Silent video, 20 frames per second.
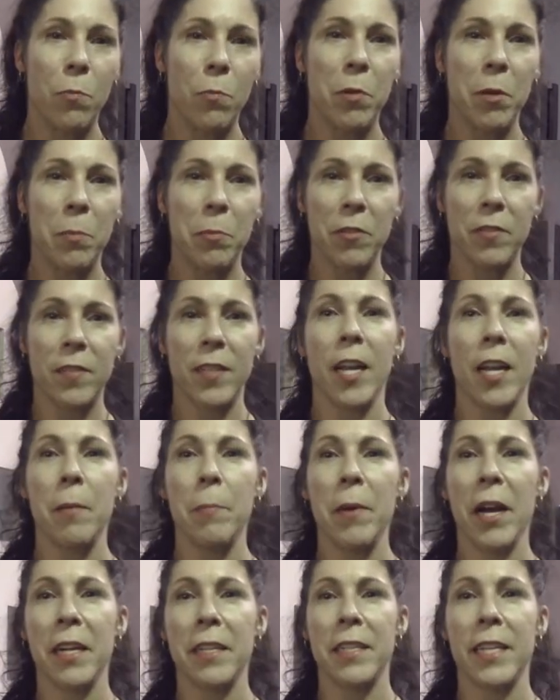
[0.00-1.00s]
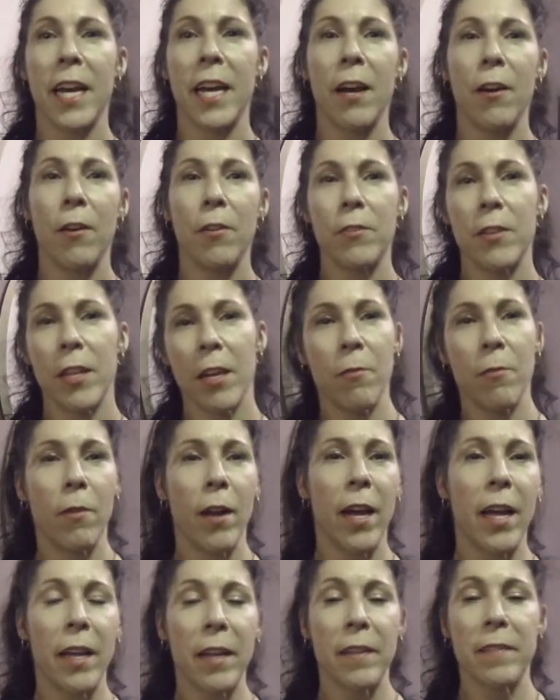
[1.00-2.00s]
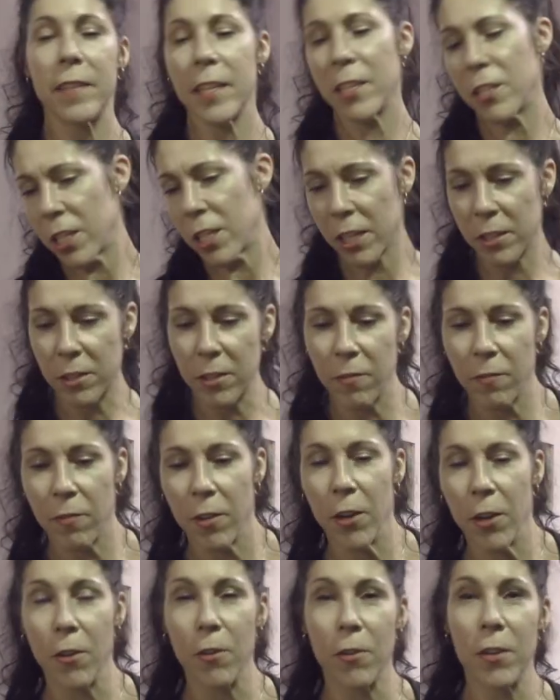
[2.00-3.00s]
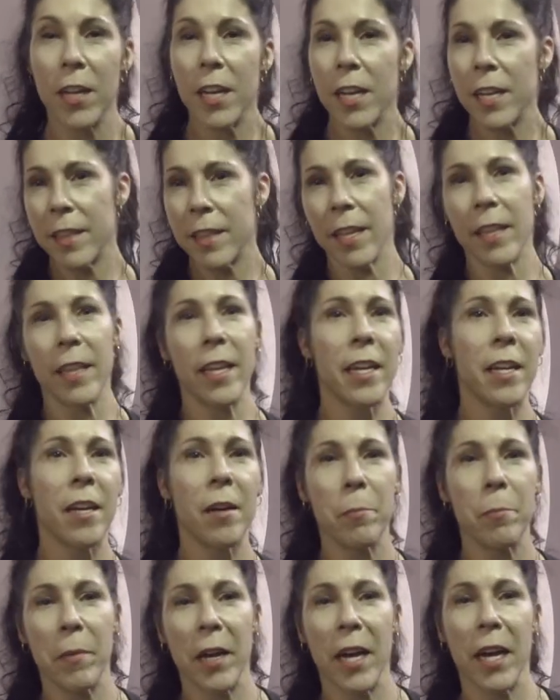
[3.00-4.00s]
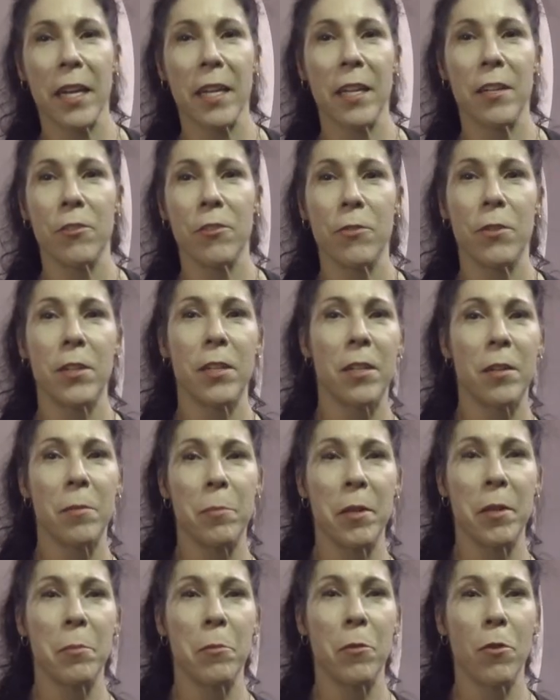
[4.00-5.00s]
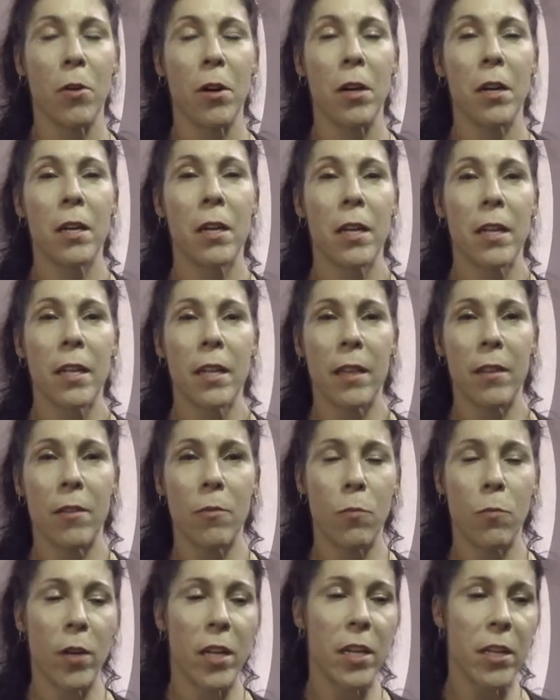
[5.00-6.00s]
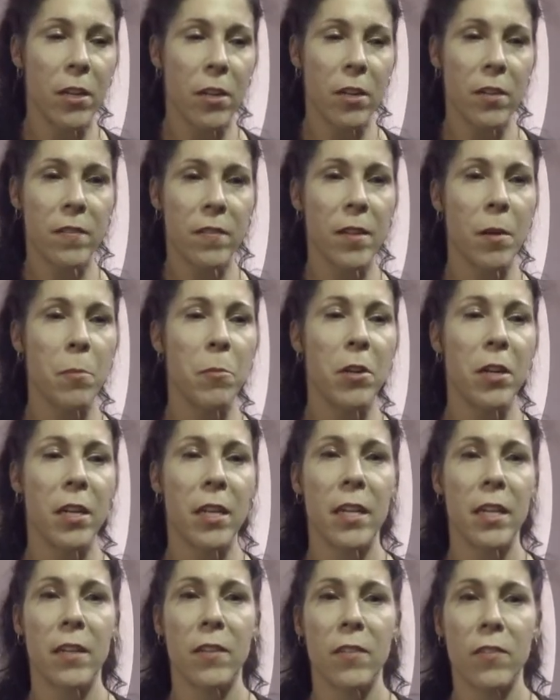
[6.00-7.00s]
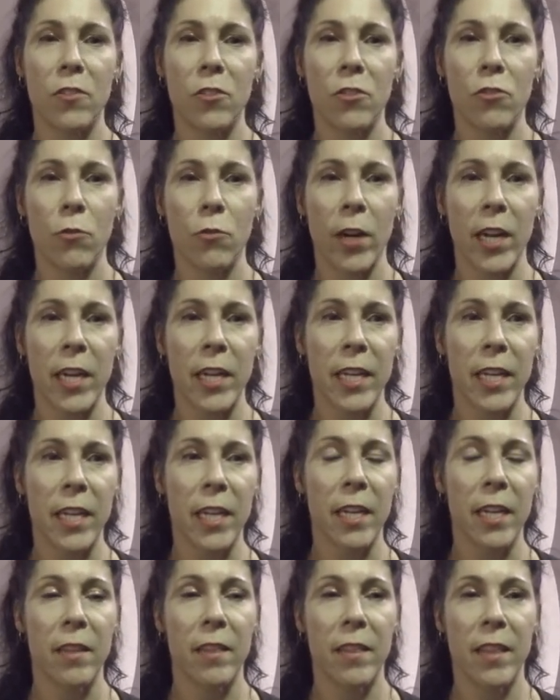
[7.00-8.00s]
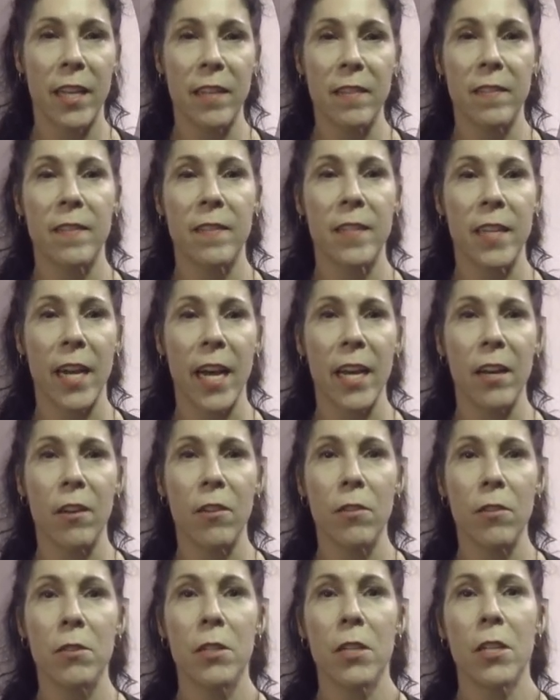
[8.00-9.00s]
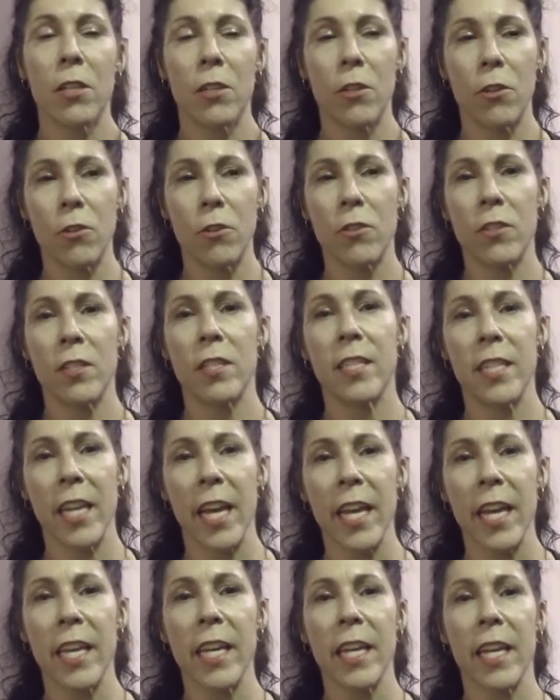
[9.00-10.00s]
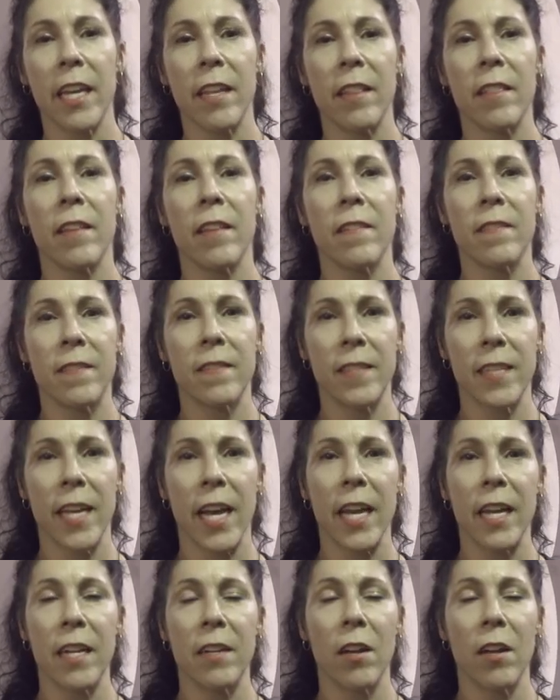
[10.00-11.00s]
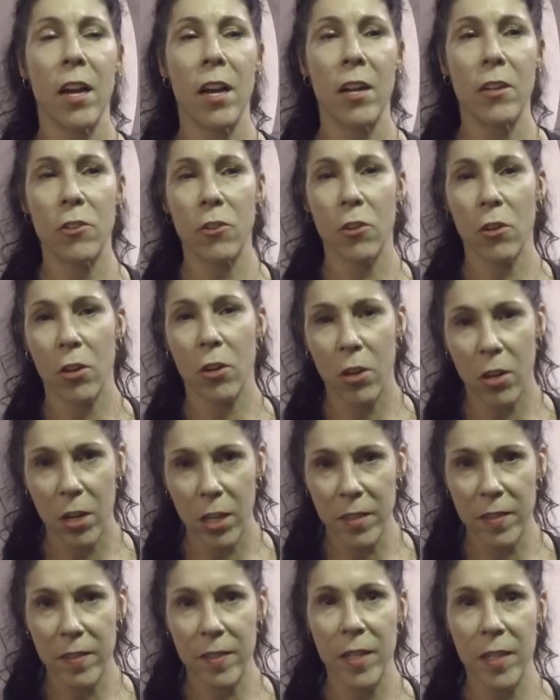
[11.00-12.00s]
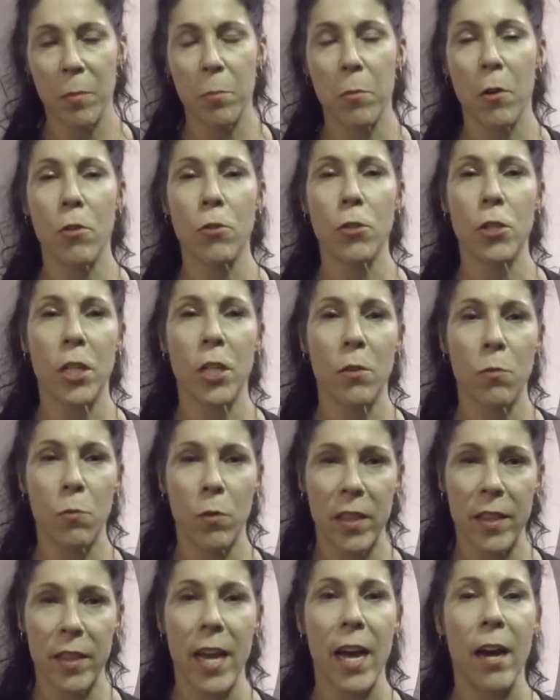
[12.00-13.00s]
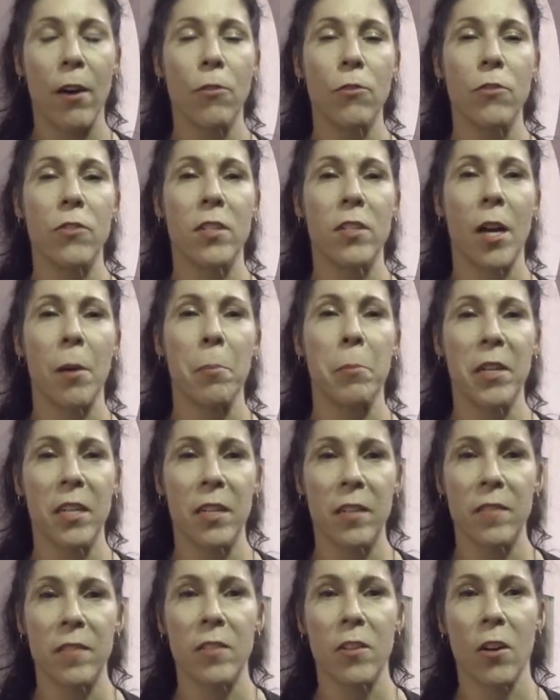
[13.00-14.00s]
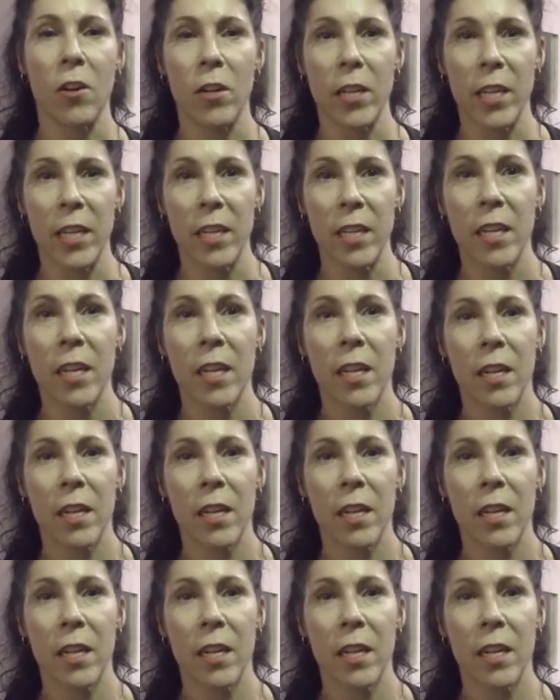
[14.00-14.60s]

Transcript: People set it back down, they rest, they check their phone, then they come back and do a little bit more. When someone is training this style, you're staying in the set under constant motion without stopping and starting.